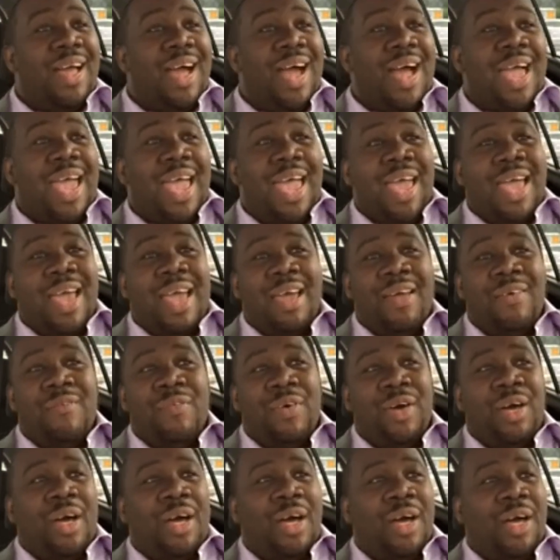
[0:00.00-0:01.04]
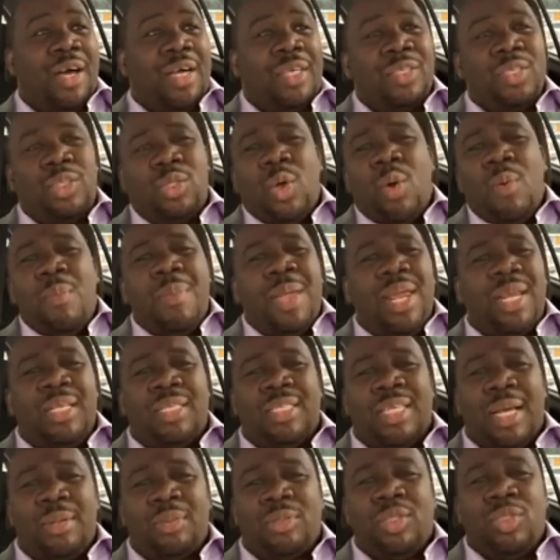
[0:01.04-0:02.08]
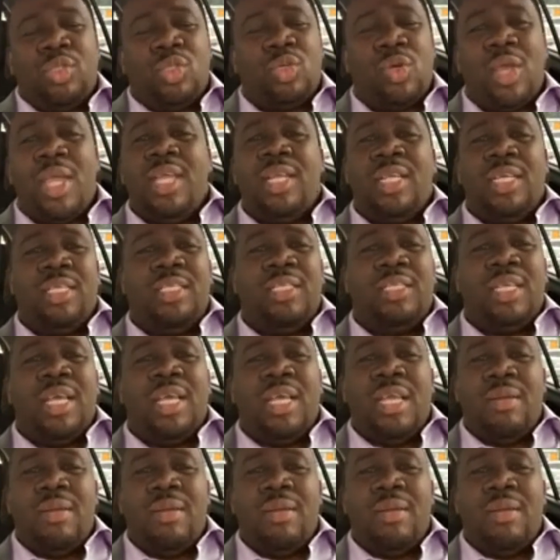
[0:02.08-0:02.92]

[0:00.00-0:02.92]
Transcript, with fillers: I have uh, so many types of trainings